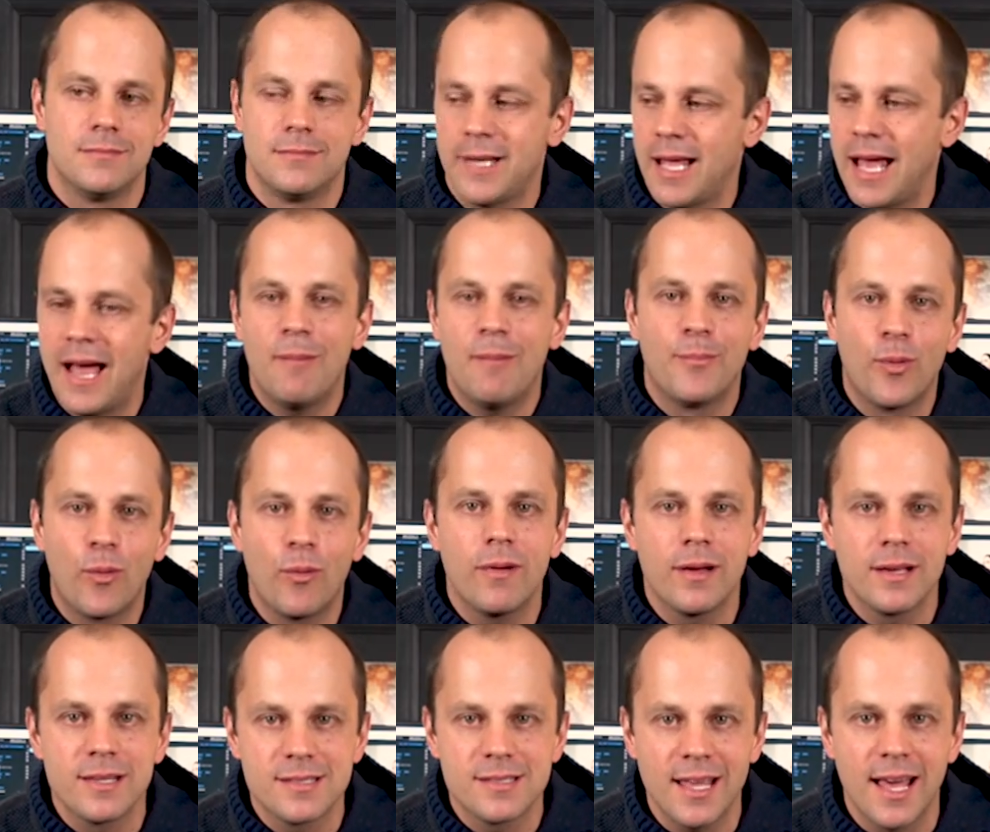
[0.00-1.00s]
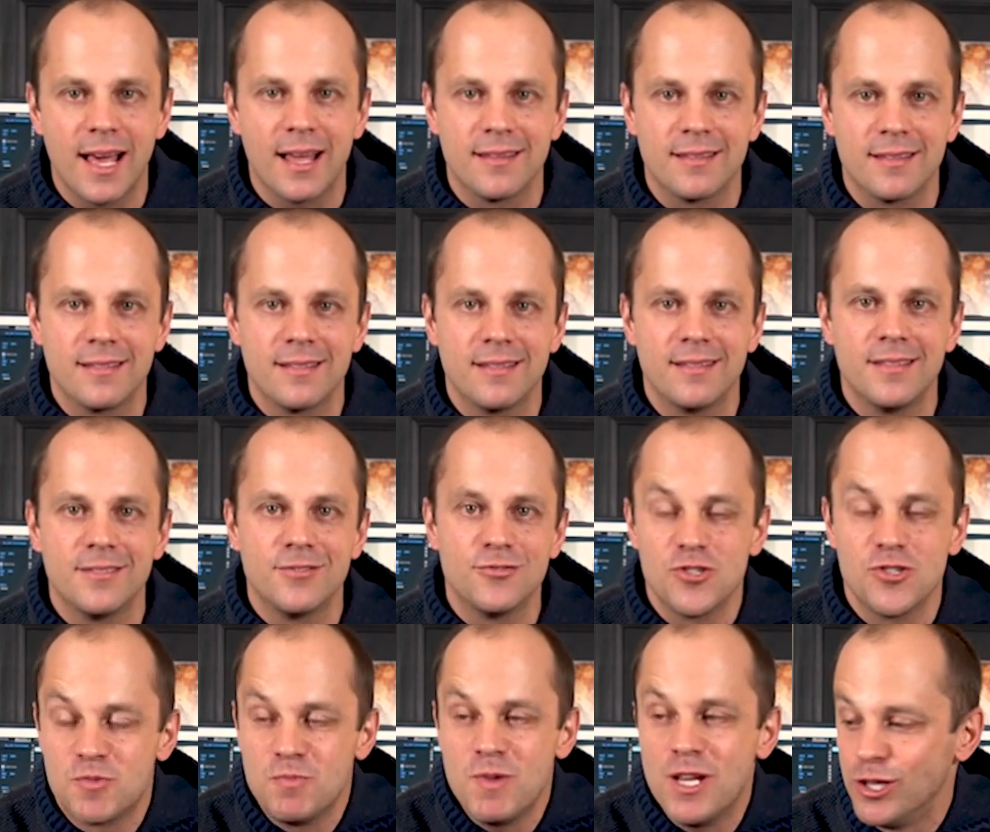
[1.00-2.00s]
Now, how boring is that?
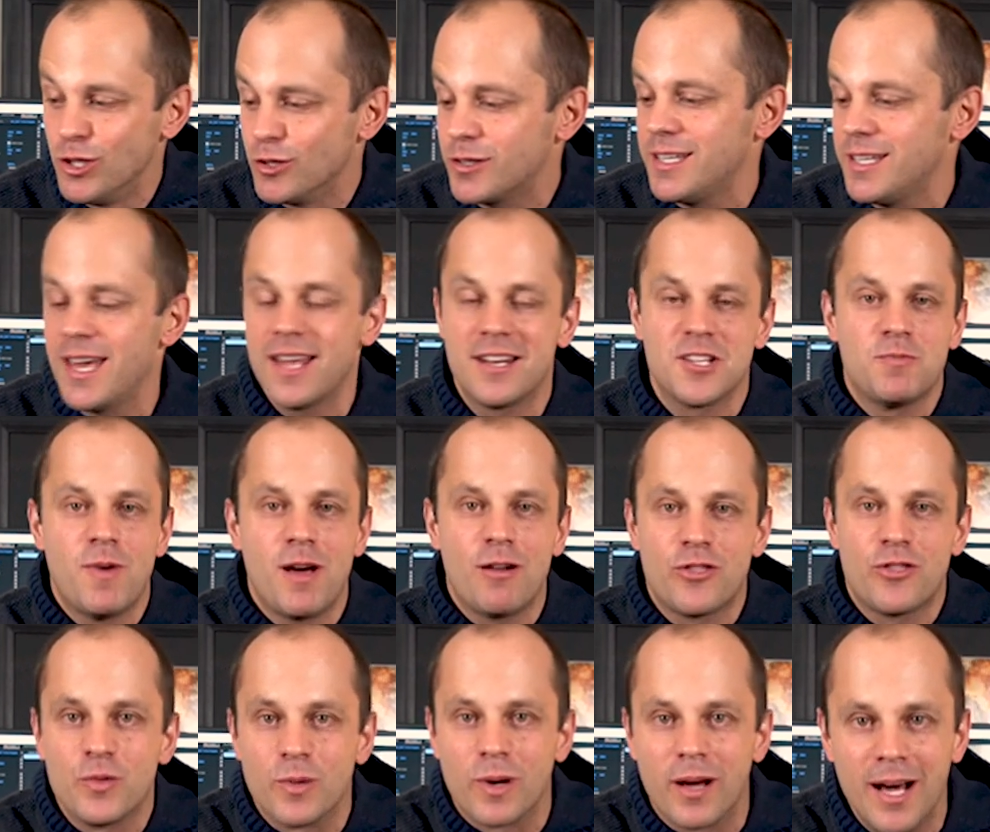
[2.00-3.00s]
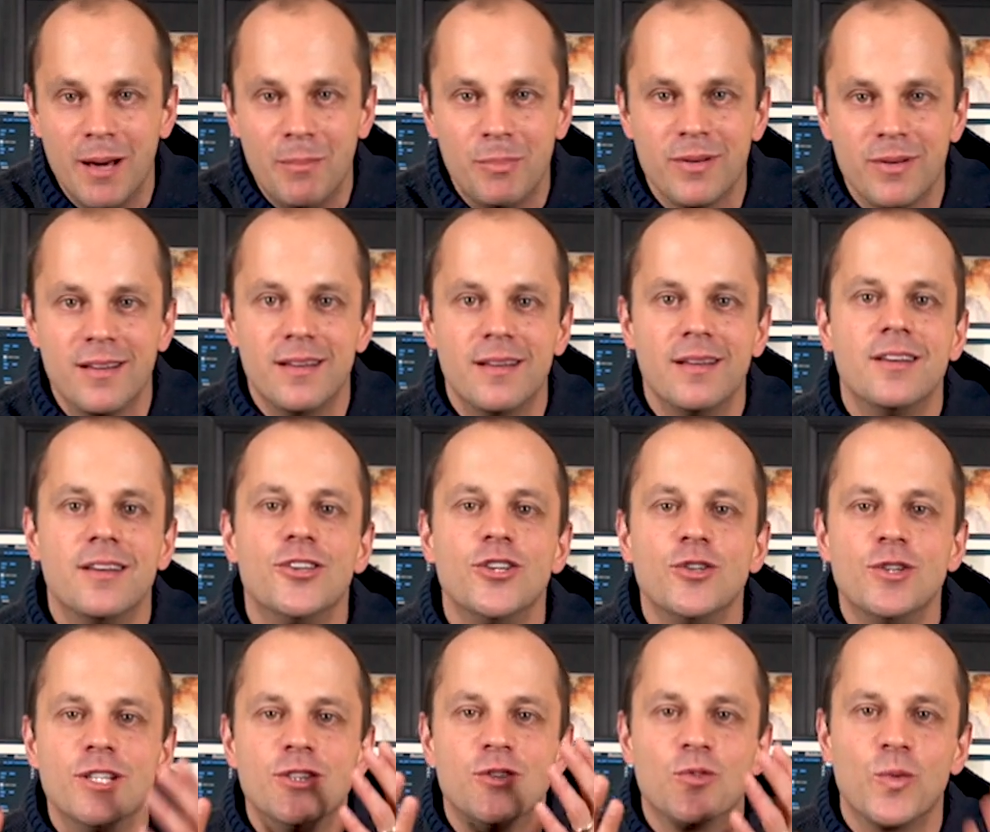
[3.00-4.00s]
Just me looking at a spider through a cup? You
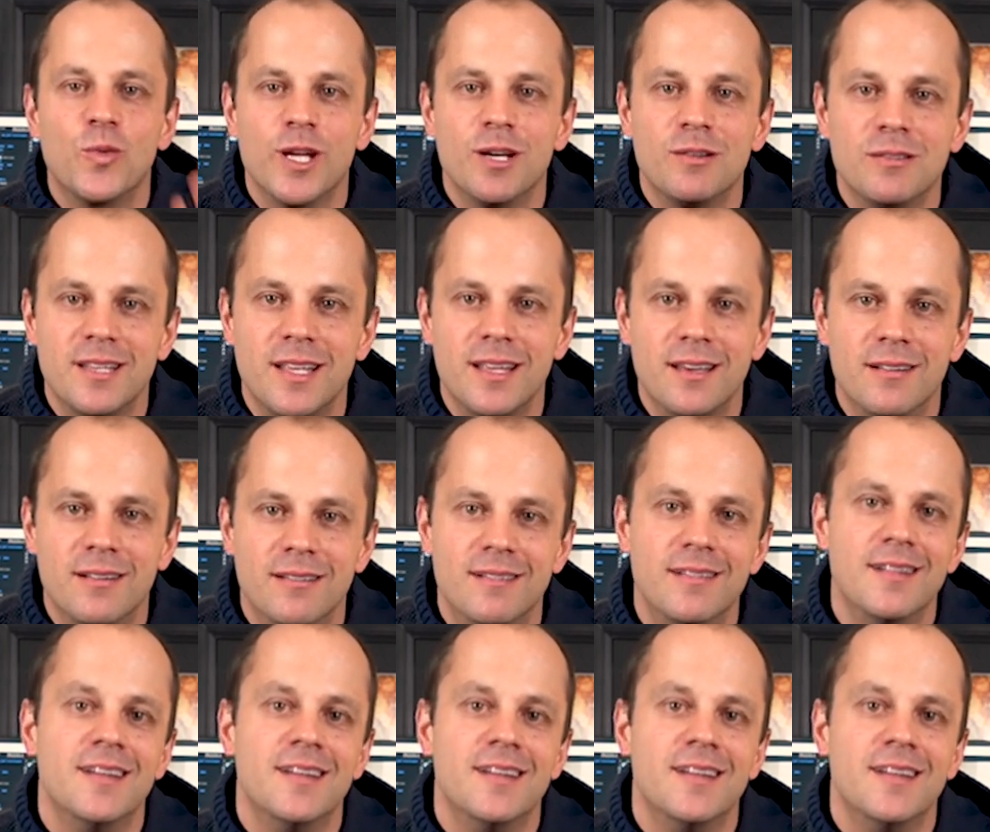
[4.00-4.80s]
need the real deal.